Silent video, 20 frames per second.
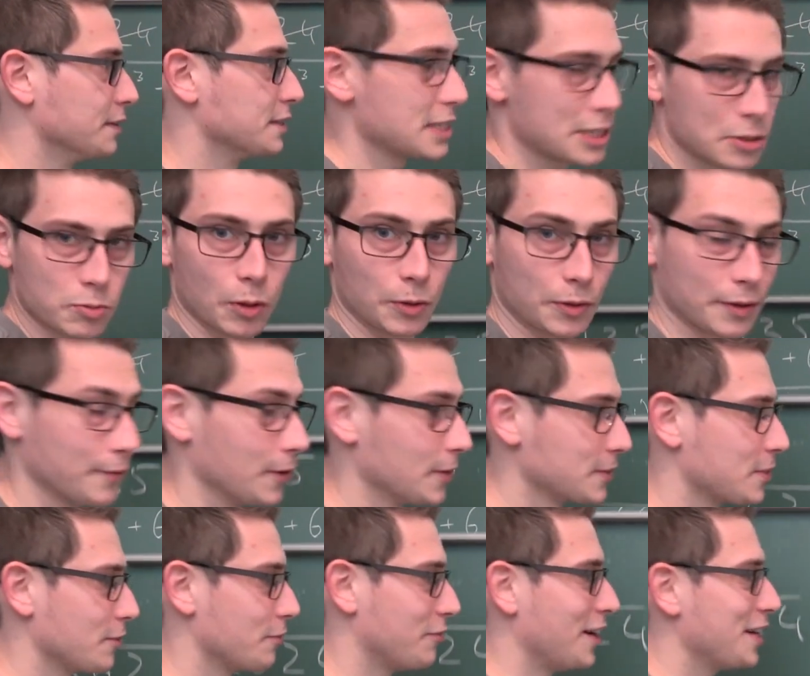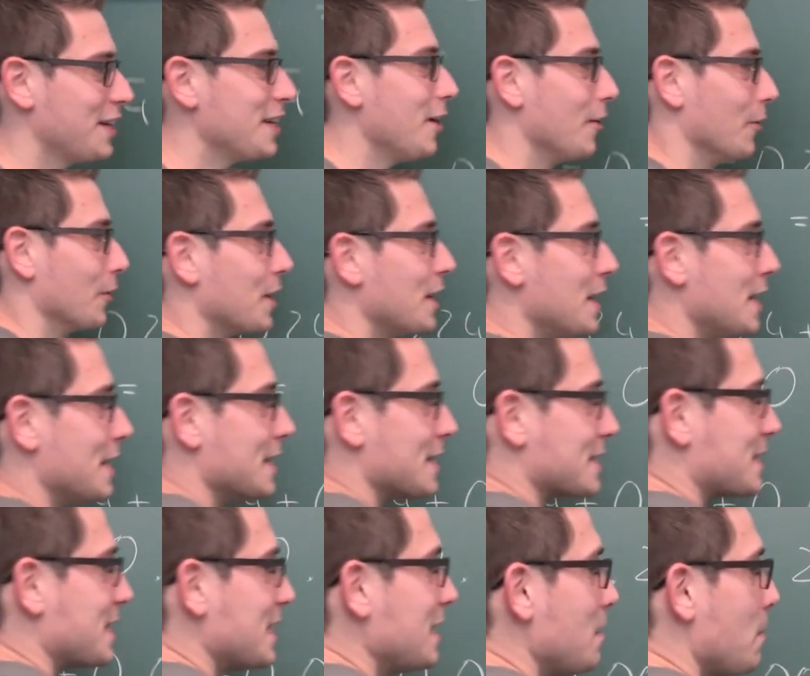this is what we want to find out.
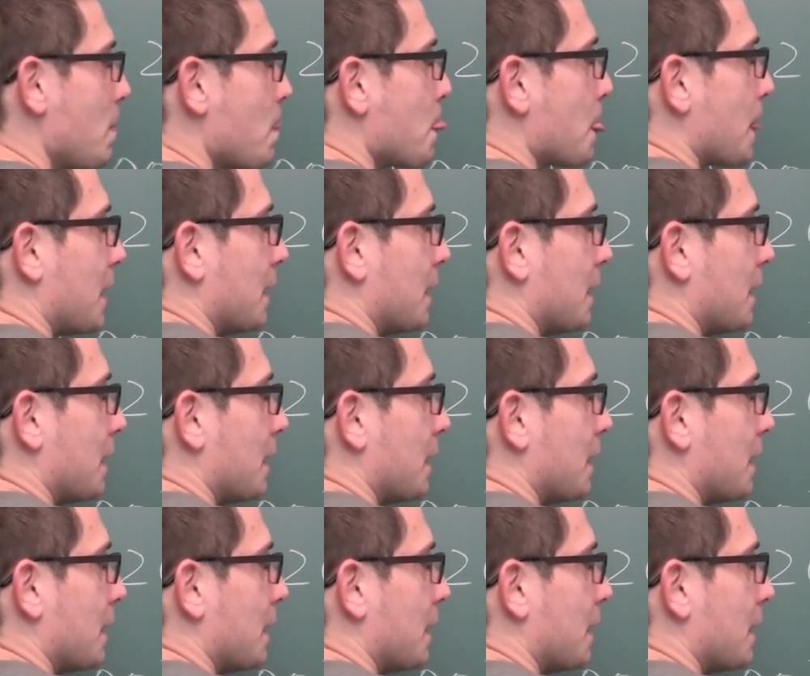See,